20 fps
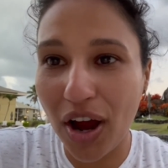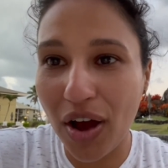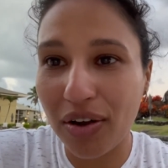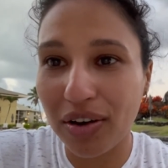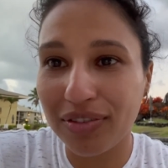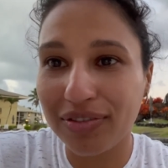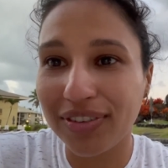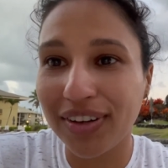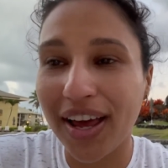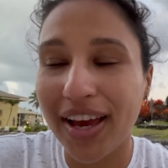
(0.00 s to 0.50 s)
our
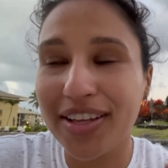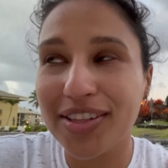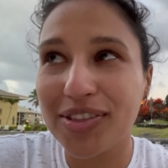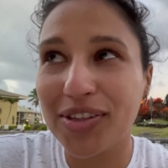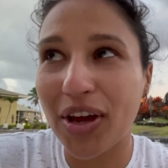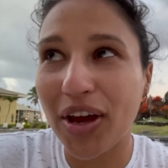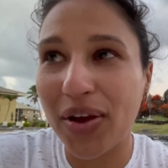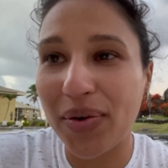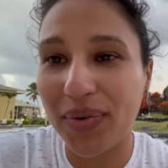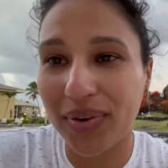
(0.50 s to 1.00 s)
flight so
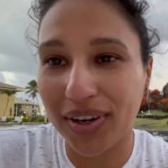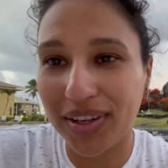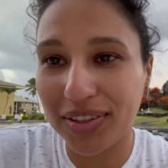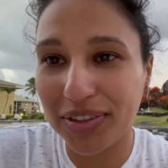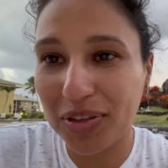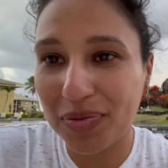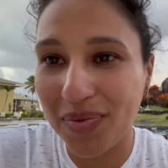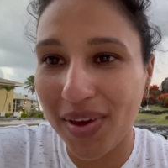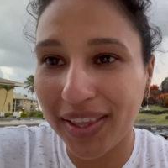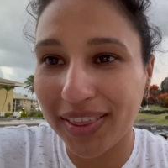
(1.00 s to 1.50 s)
I wanted
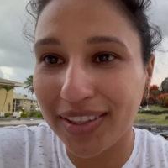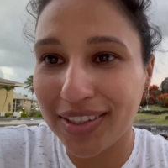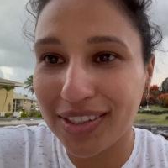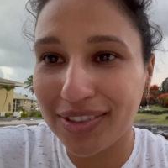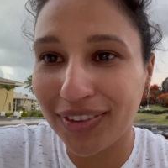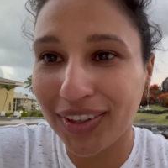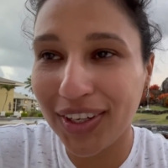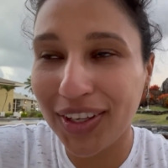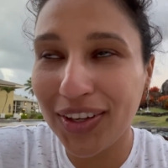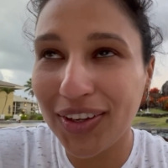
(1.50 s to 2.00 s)
to make this
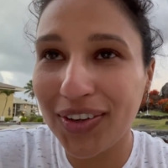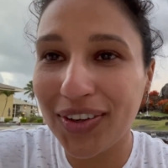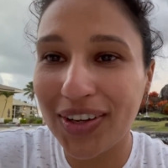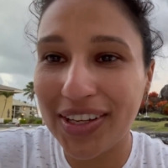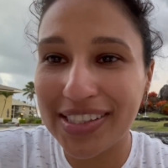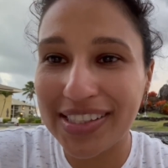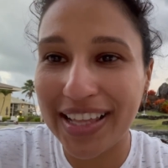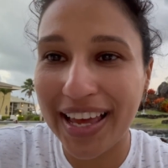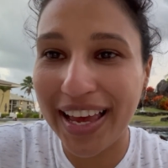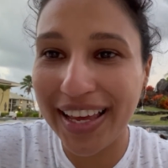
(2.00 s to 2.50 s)
video
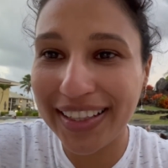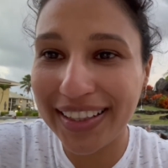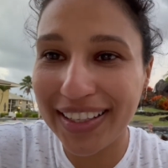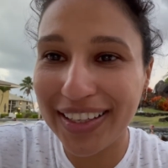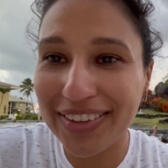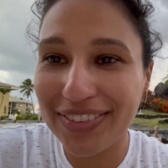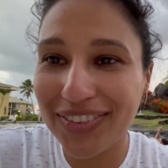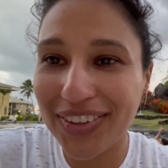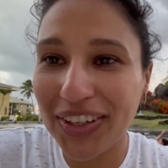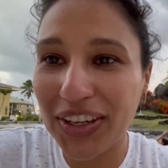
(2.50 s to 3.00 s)
as the
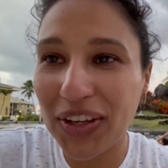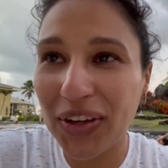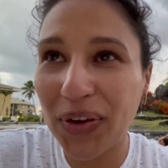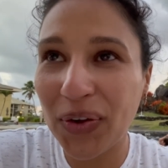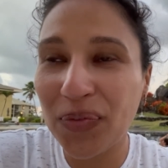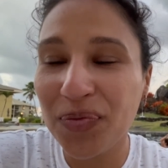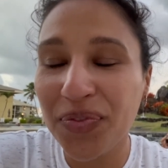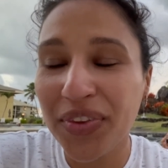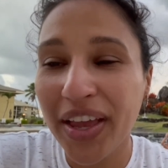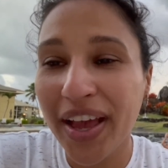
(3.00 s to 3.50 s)
ending video.
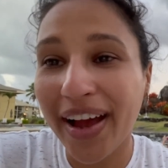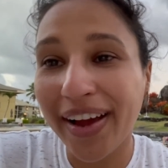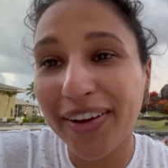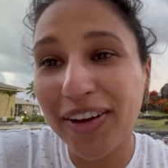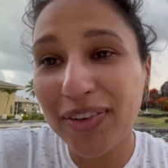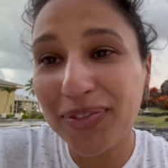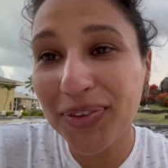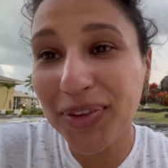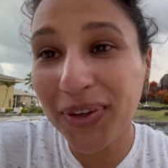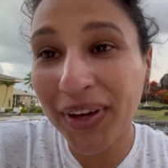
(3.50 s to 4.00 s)
I
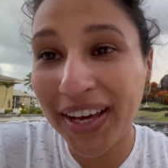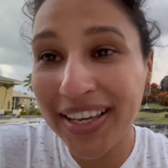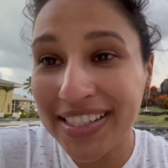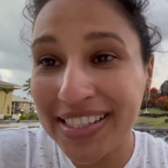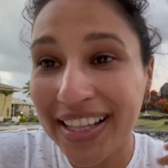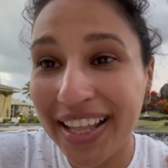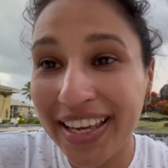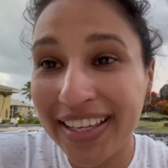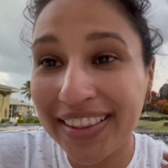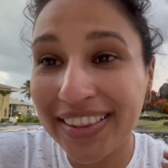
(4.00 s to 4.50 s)
hope you guys
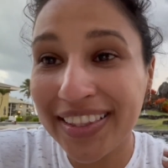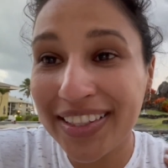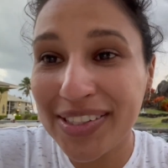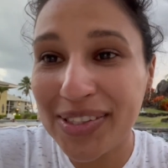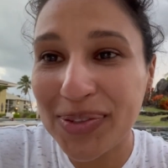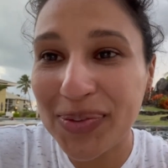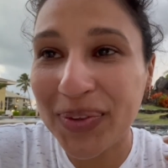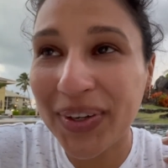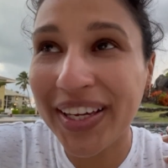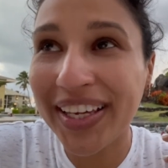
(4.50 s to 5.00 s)
liked
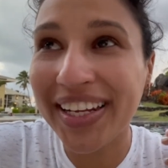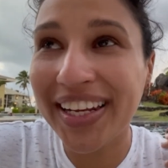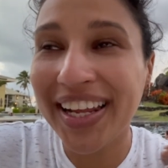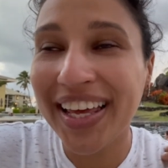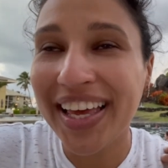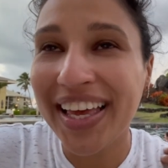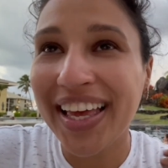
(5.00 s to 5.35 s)
this one.